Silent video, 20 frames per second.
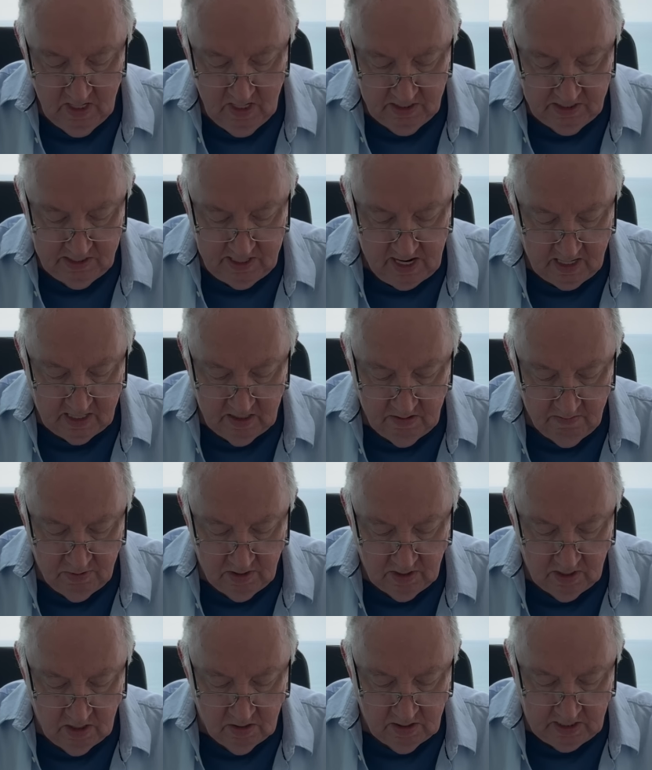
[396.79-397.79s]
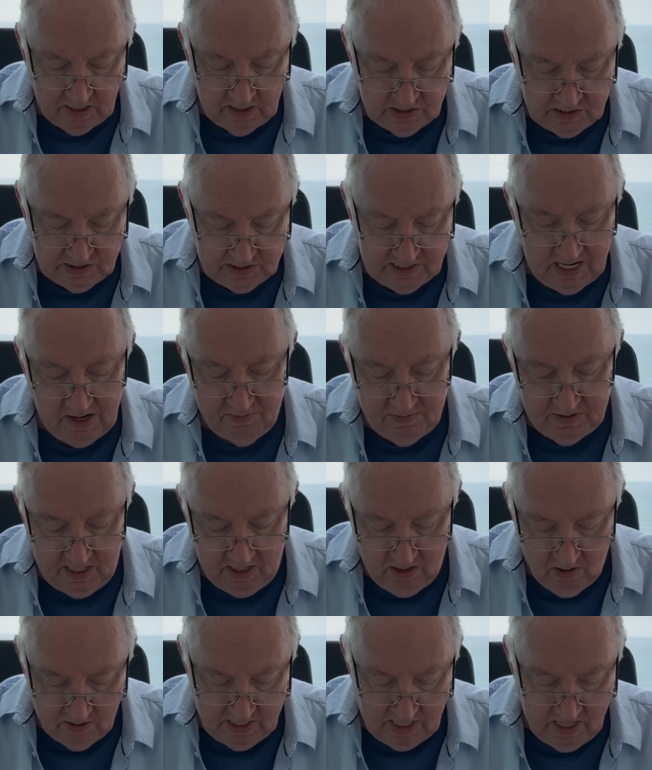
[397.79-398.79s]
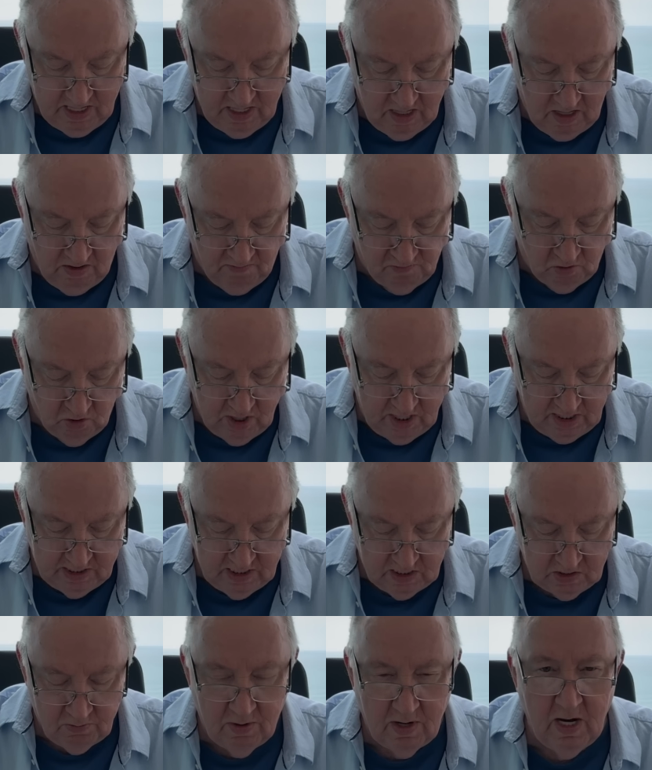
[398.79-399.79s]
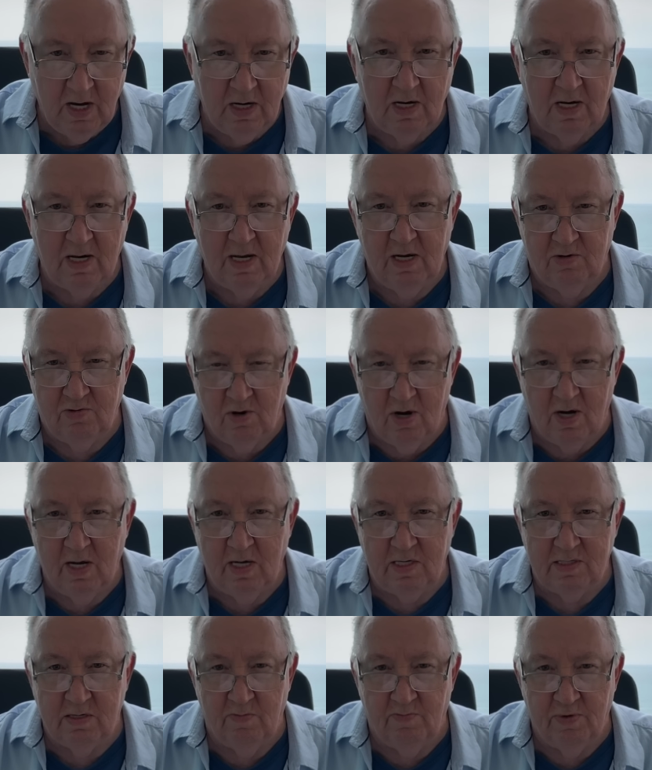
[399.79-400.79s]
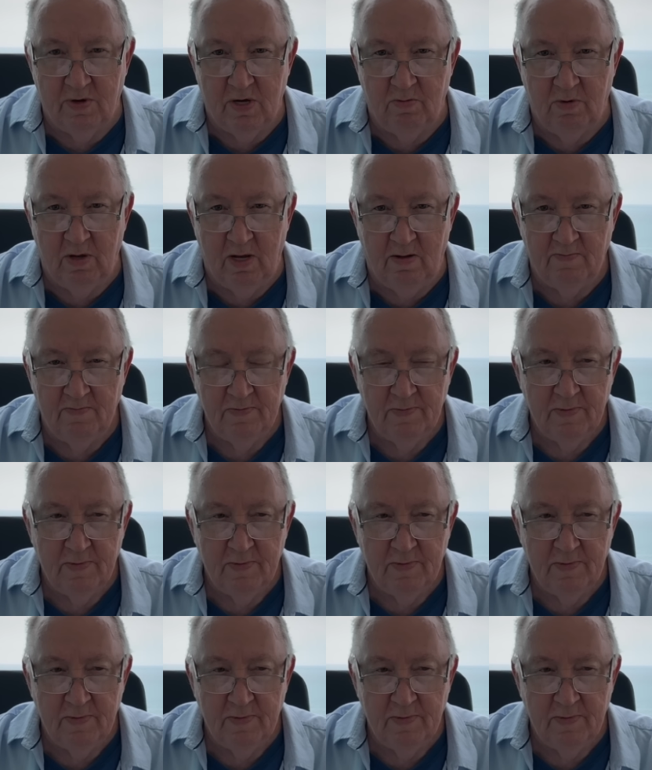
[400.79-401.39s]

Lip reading: tech and belongings safety. Okay, avoid displaying electronics in public.